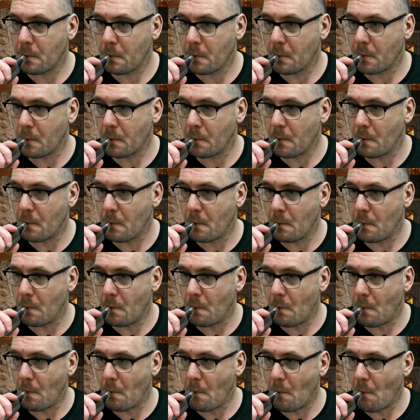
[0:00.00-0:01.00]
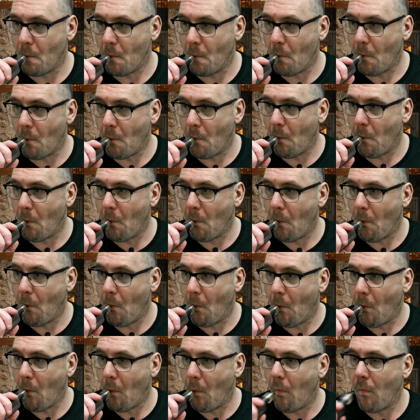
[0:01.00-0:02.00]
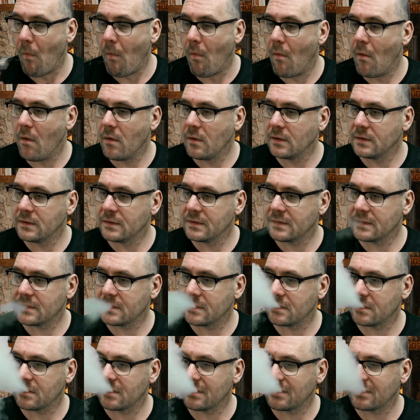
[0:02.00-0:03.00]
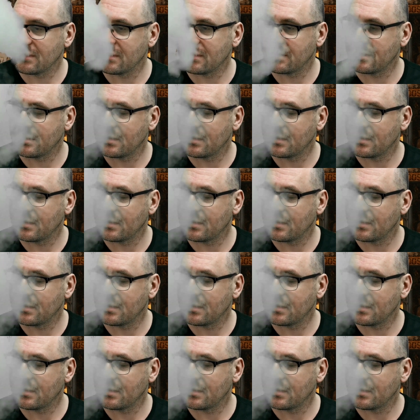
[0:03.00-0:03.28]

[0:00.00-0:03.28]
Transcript: No one is speaking in this clip.